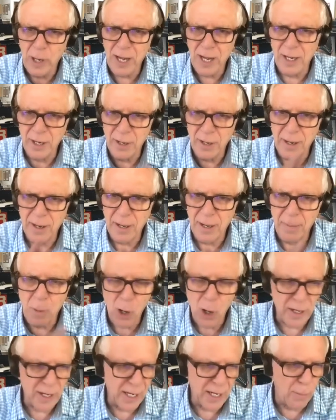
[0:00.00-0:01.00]
a
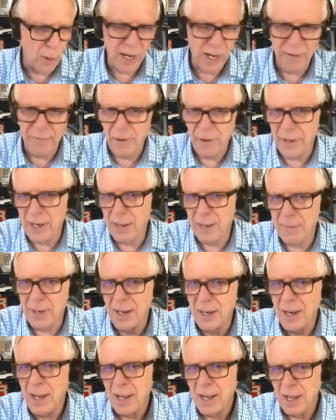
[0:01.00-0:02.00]
marketing brand for them. And
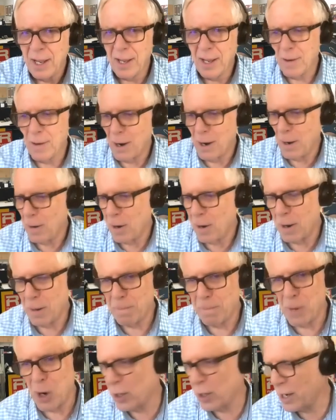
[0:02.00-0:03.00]

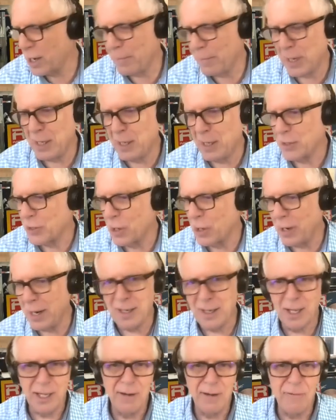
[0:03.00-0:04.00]
our company designed
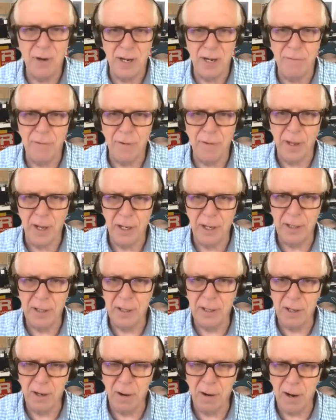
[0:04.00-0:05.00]
the livery for the
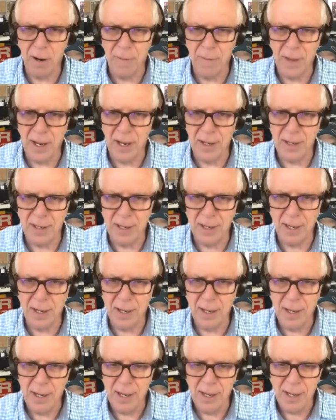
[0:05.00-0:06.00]
car that
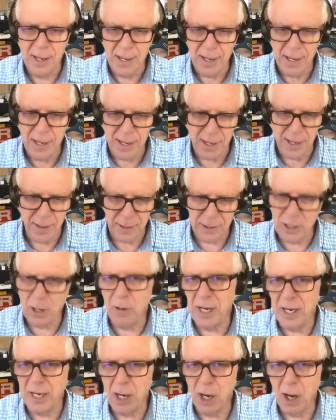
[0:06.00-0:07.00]

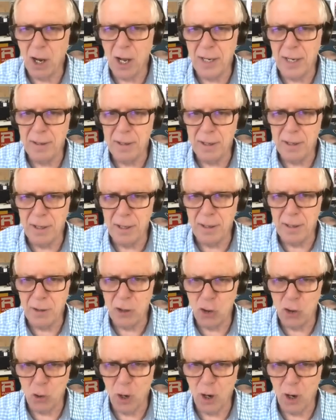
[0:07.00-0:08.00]
Tony Kanaan
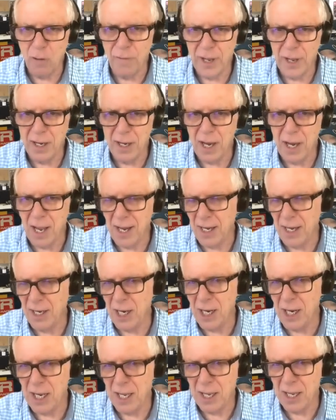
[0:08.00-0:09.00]
drove at
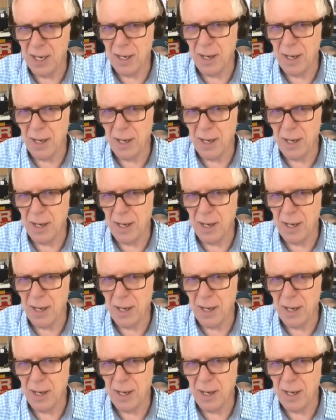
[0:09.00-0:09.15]
Indy, and